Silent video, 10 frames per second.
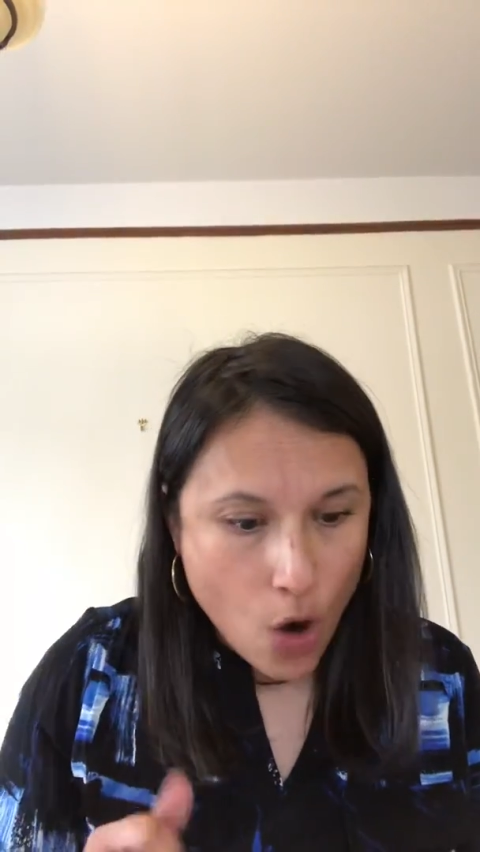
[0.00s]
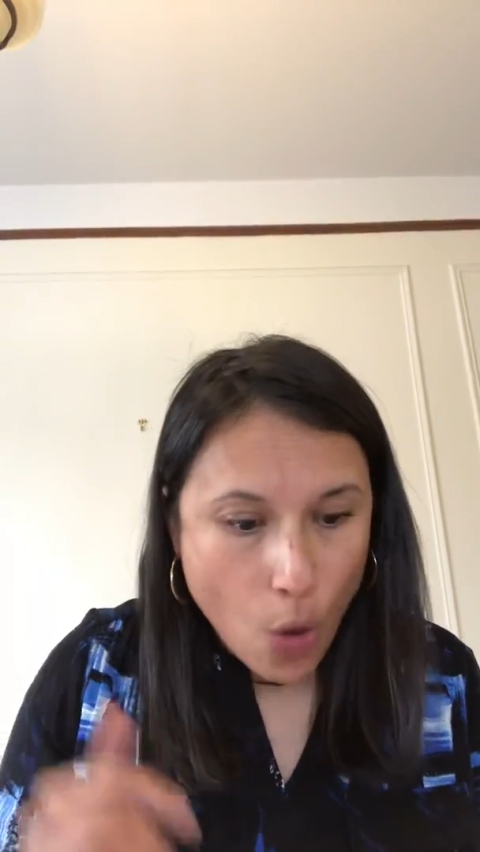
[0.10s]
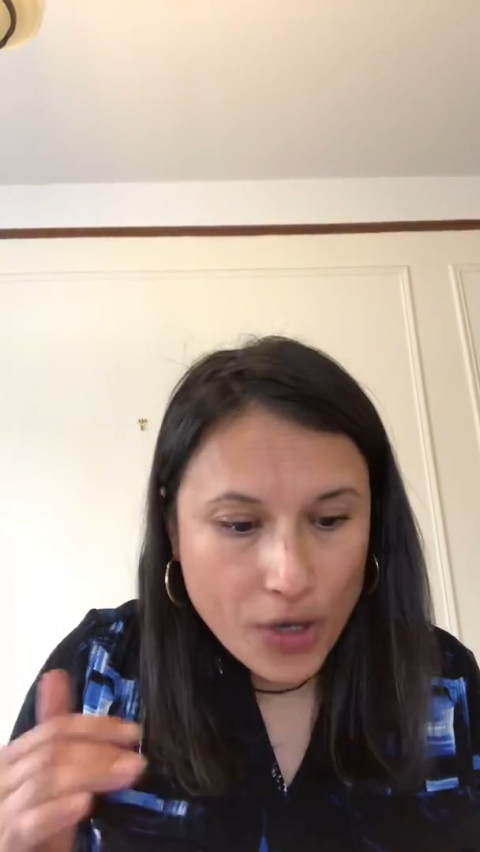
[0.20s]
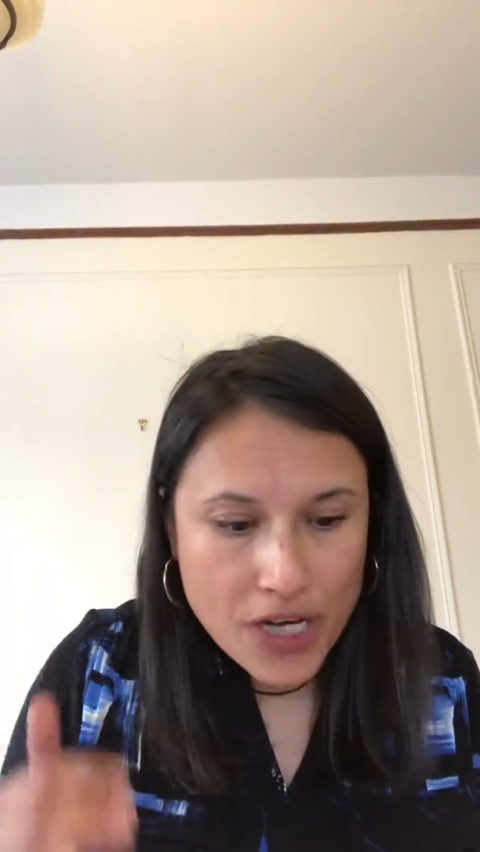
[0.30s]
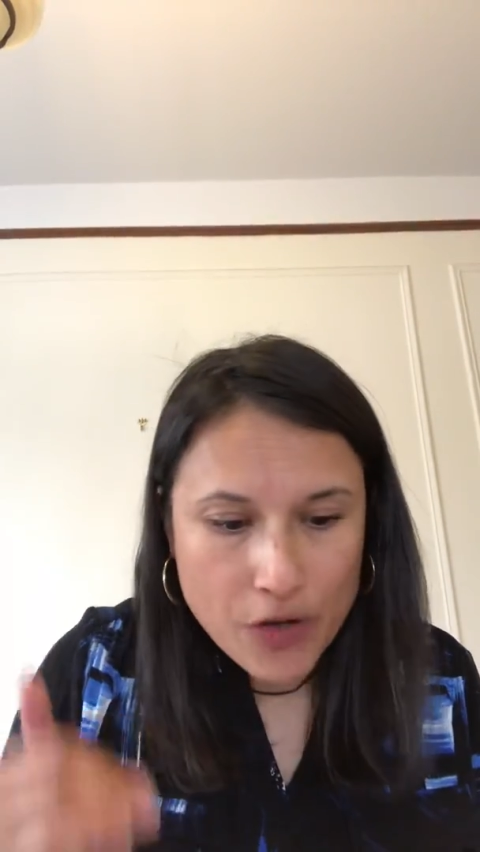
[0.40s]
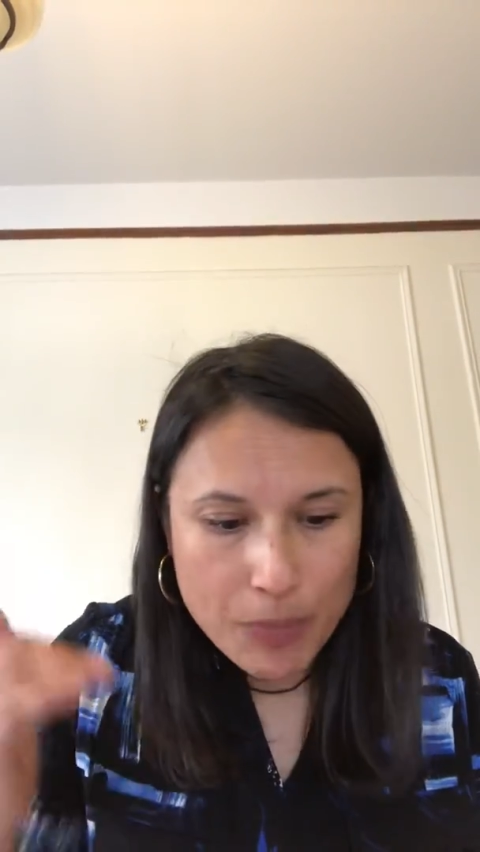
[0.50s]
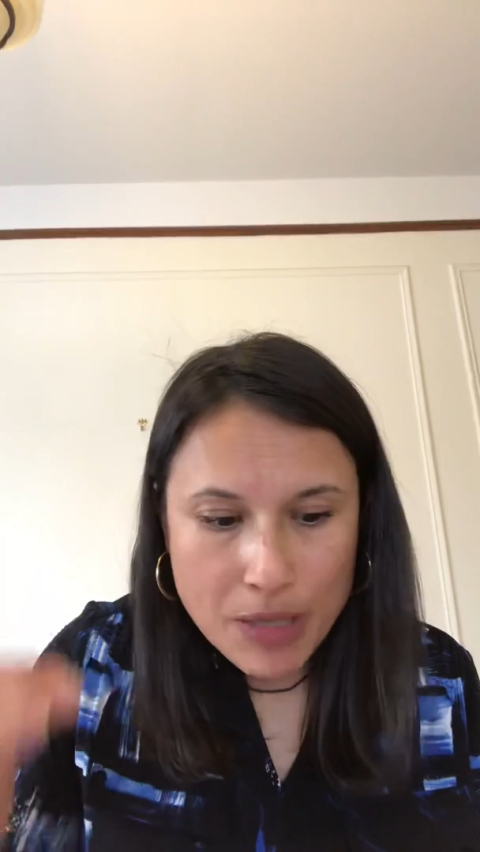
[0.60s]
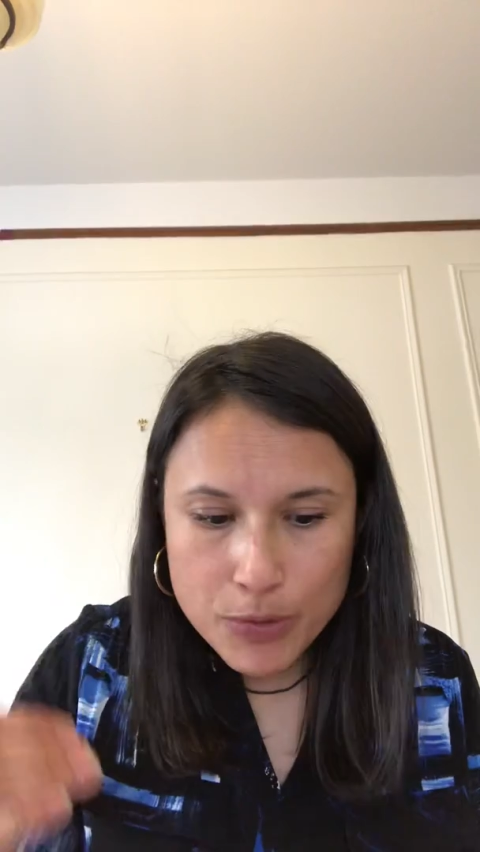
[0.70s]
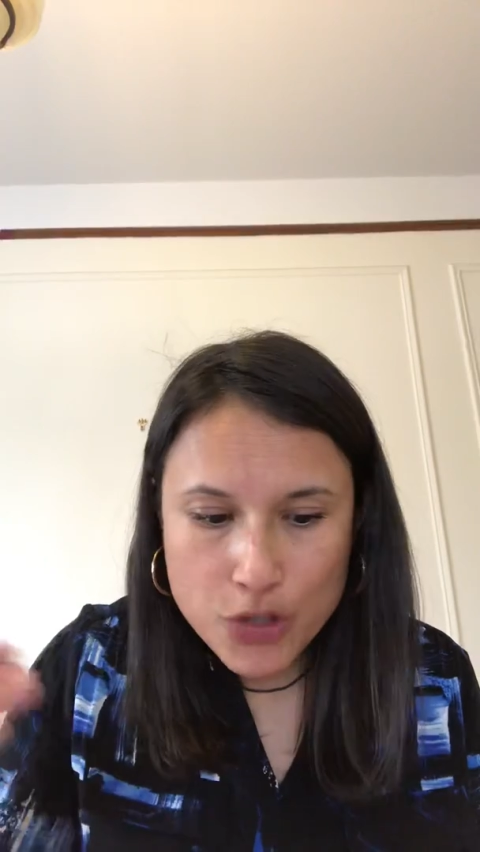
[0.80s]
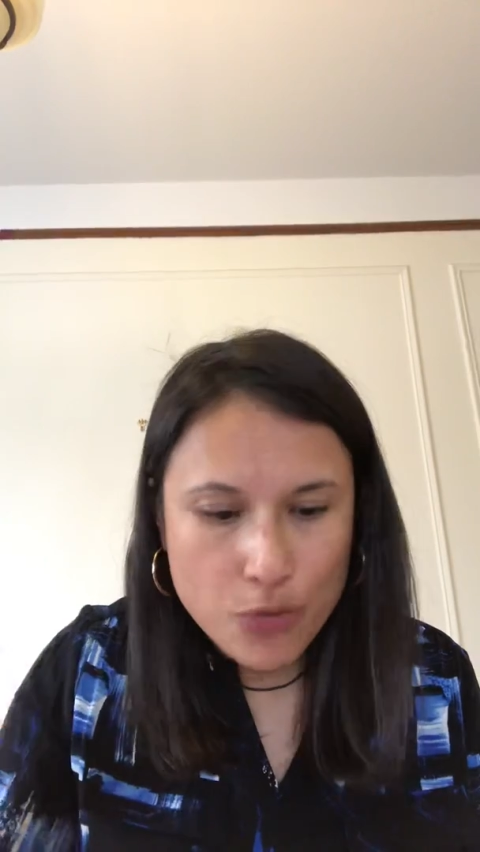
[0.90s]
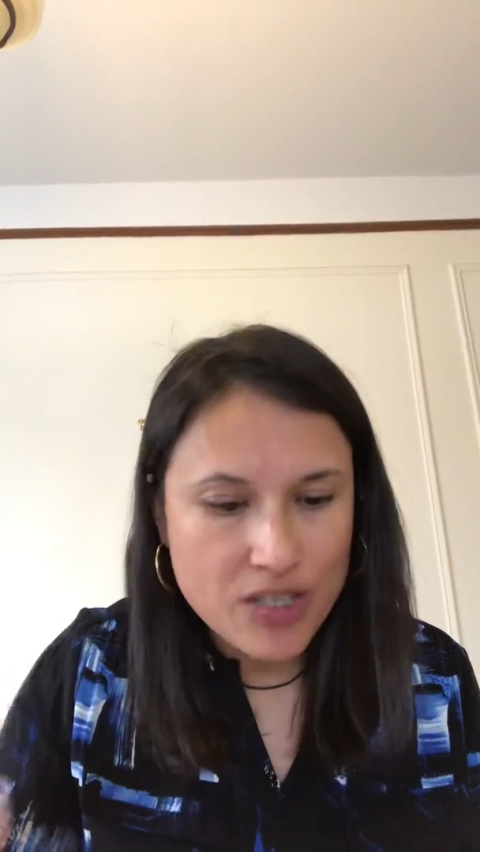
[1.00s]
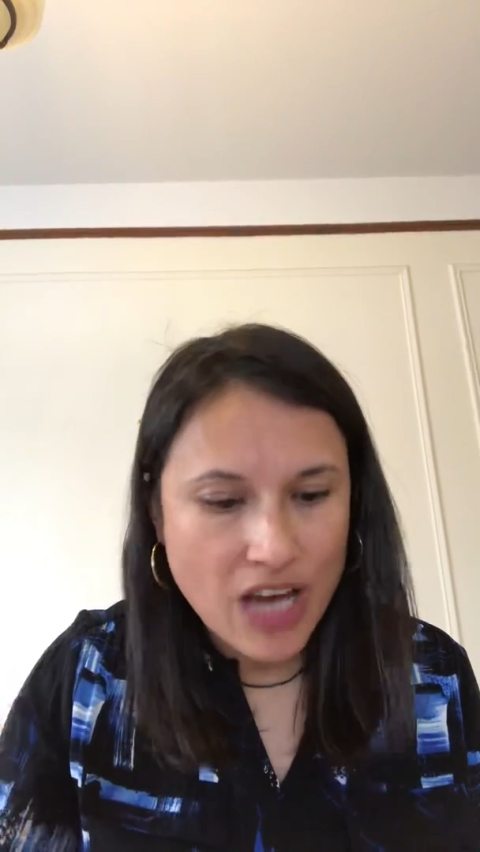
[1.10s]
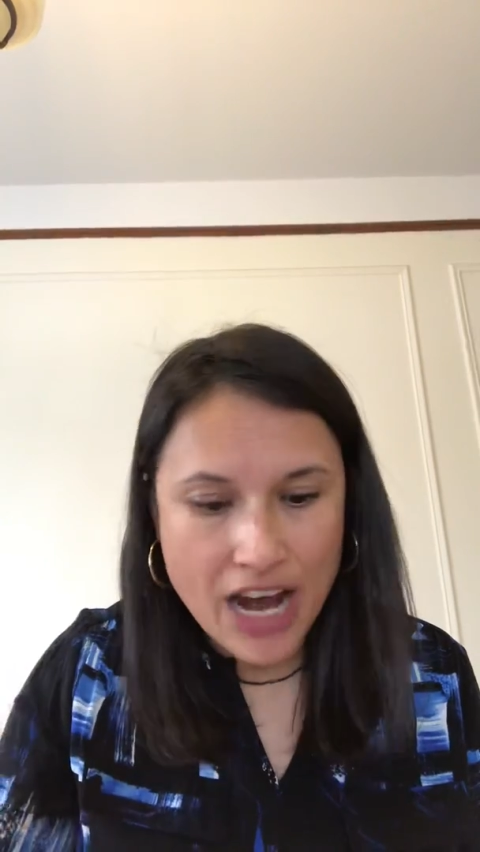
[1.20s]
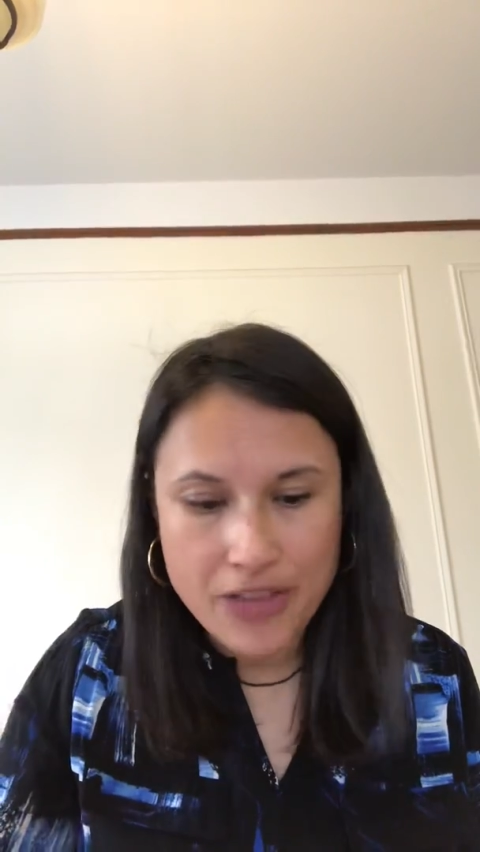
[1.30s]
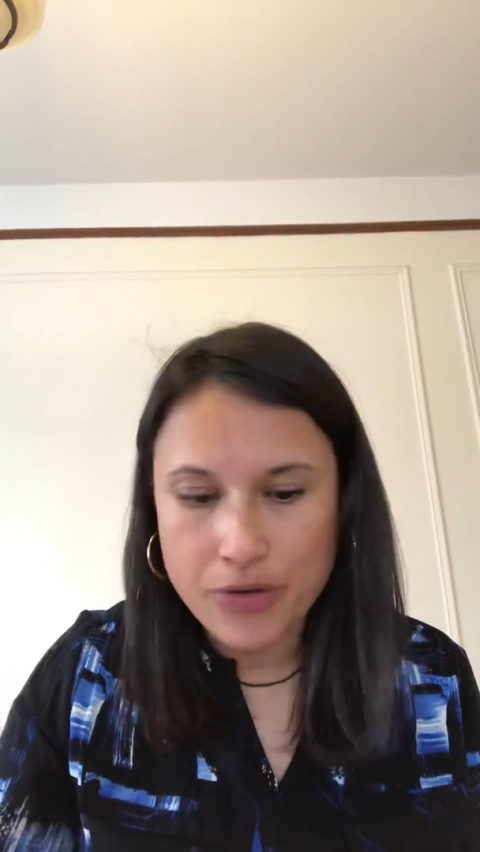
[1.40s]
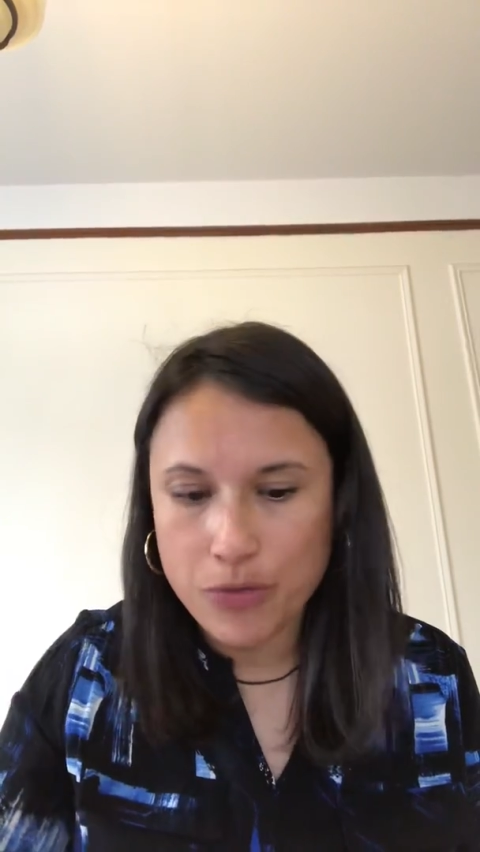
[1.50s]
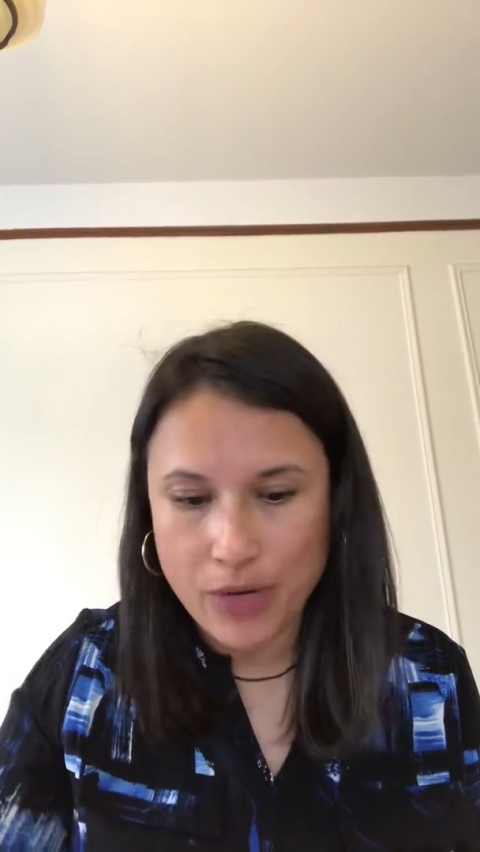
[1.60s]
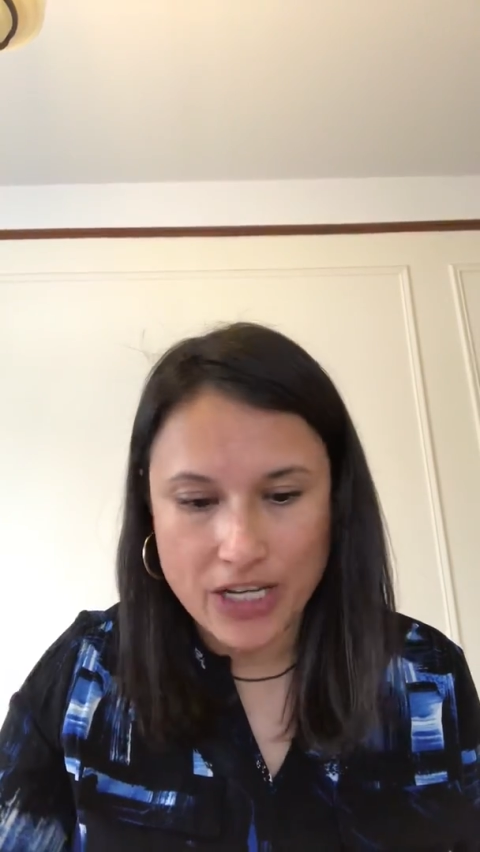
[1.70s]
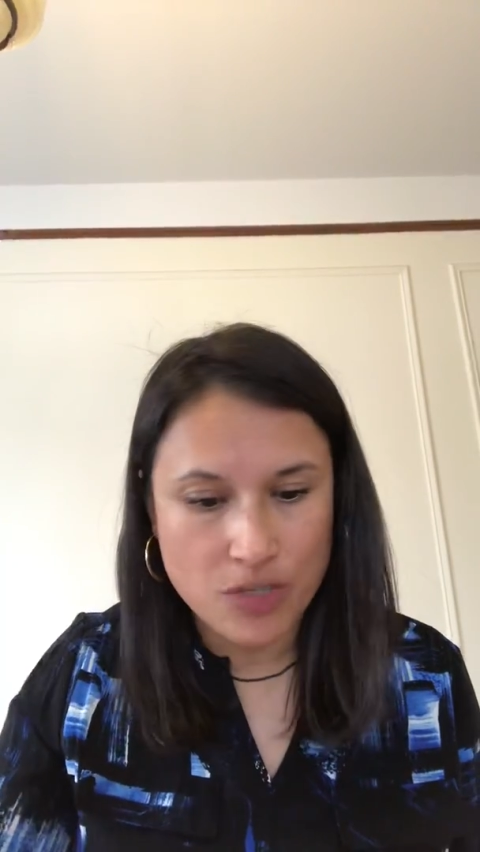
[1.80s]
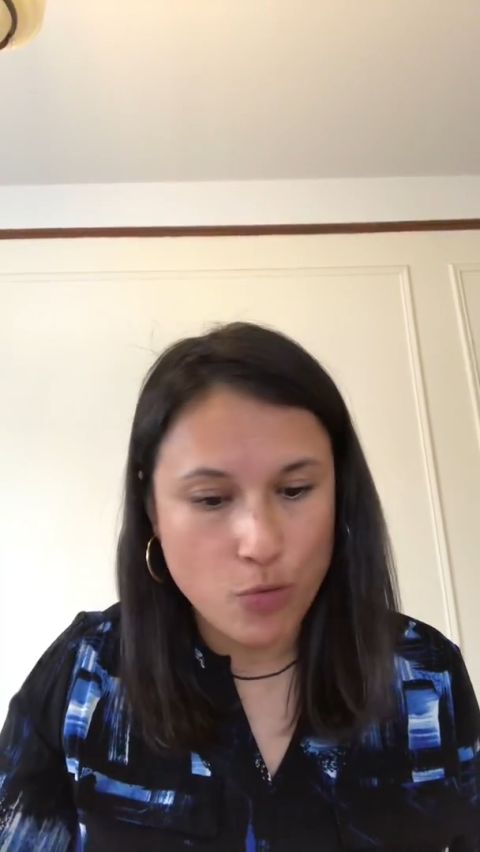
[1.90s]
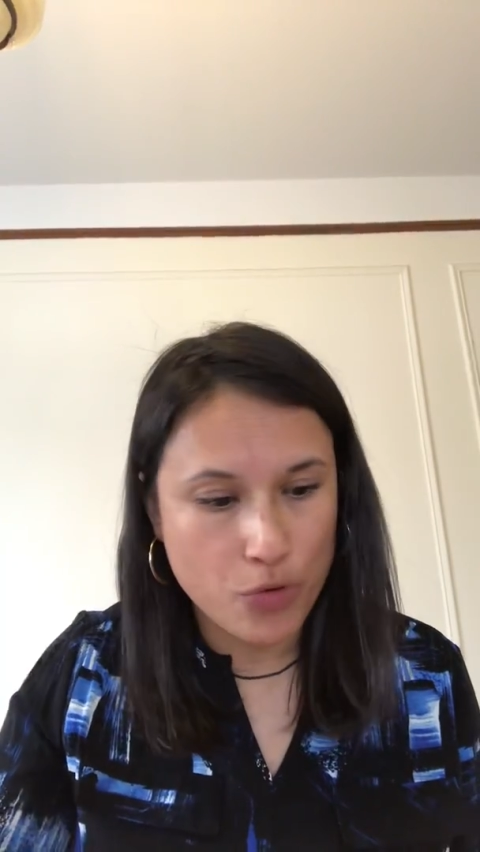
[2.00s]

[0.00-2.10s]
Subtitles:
Ordinary people do this either at random